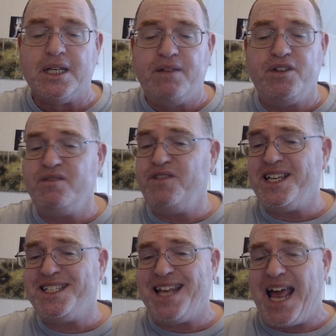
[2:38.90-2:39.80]
if you
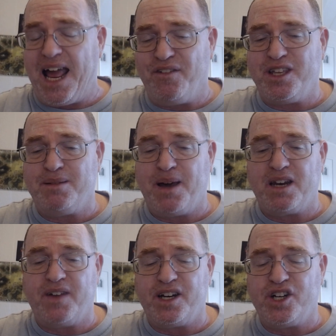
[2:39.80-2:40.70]
invested half the amount
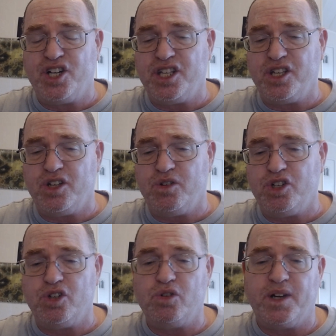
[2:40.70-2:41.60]
of energy that you
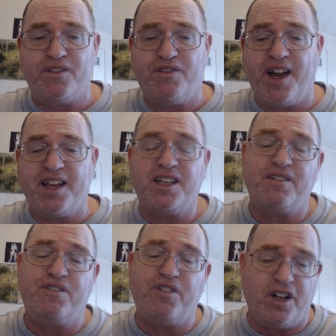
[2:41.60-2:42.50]
do in finding
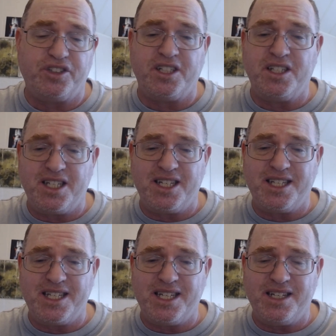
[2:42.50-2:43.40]
fault in
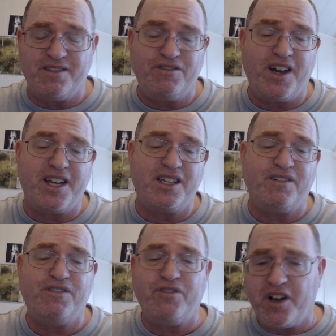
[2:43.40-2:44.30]
D&D and finding
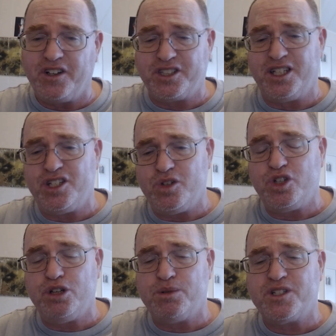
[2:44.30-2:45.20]
fault in
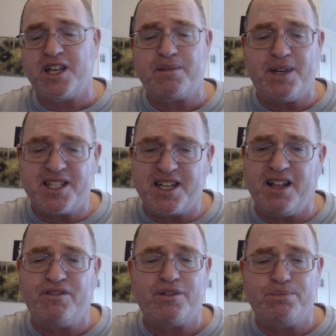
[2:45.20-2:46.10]
YouTubers like
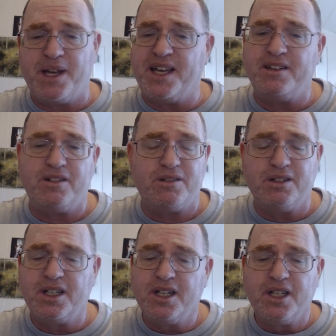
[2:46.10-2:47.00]
myself or Ben or
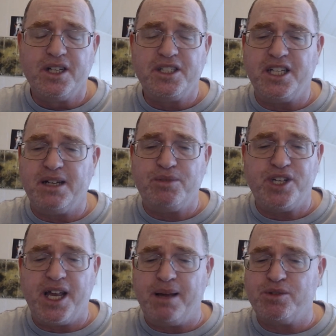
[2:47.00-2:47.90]
DM
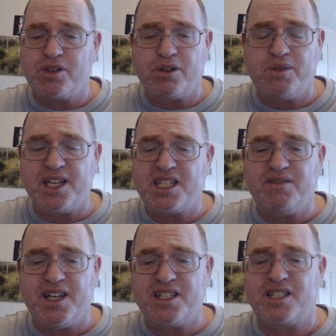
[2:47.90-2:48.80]
James or the rest of
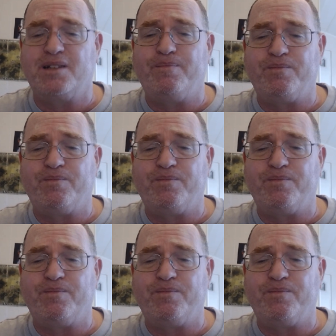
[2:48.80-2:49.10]
us,